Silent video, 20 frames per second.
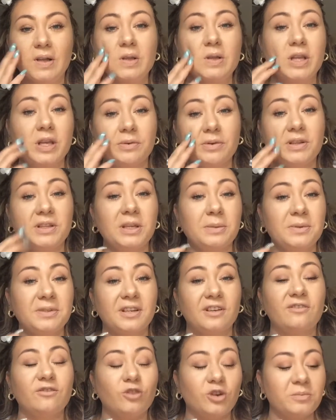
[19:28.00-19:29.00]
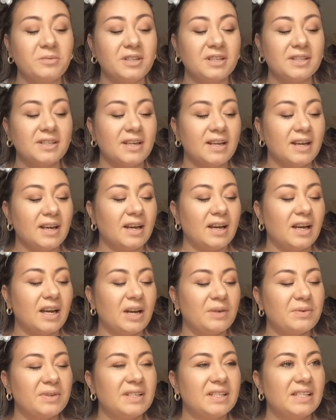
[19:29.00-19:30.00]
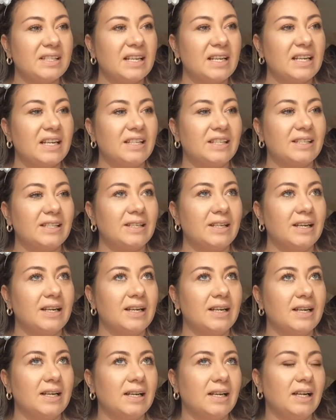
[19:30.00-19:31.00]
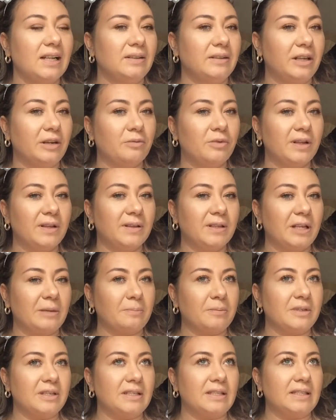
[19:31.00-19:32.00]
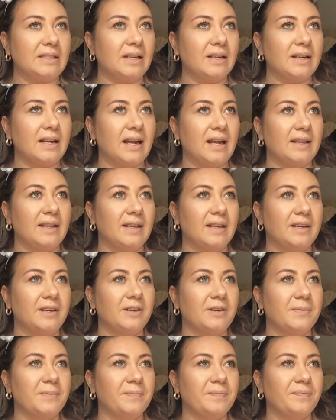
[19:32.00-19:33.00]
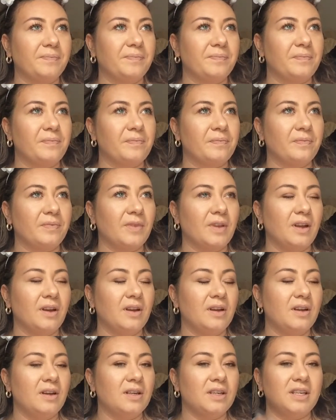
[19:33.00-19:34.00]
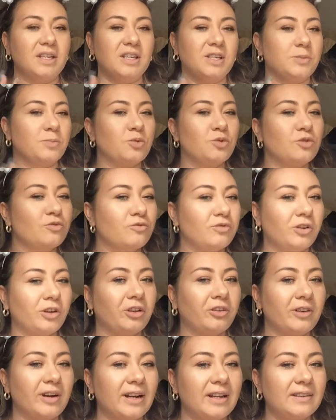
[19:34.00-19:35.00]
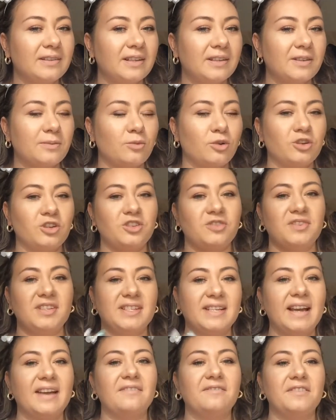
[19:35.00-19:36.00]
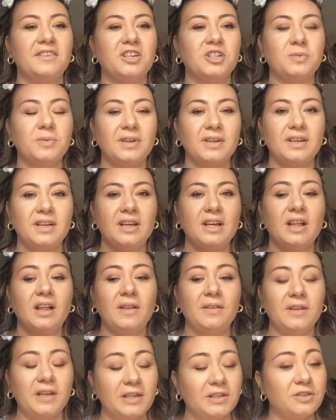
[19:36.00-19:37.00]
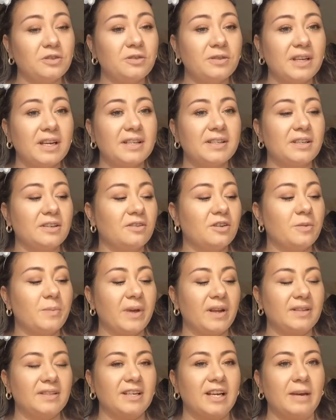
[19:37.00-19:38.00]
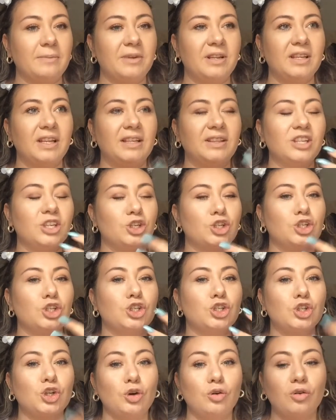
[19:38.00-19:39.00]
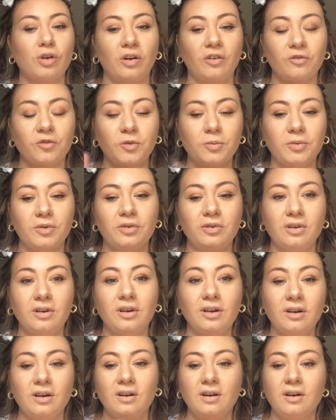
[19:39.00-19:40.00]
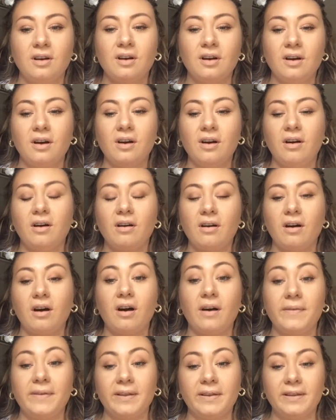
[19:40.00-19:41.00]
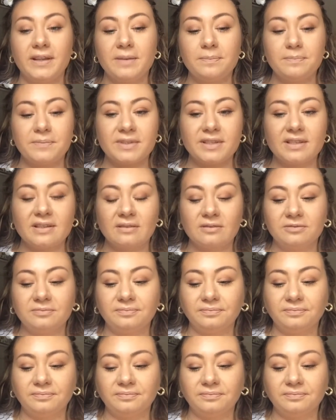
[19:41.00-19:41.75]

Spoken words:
liquid lipstick formulas. I wouldn't say it's a liquid lip because they're not like kiss proof real or anything. They're more just of a satin finish, but they do last a good amount of time, and like they're just so comfortable on the lips.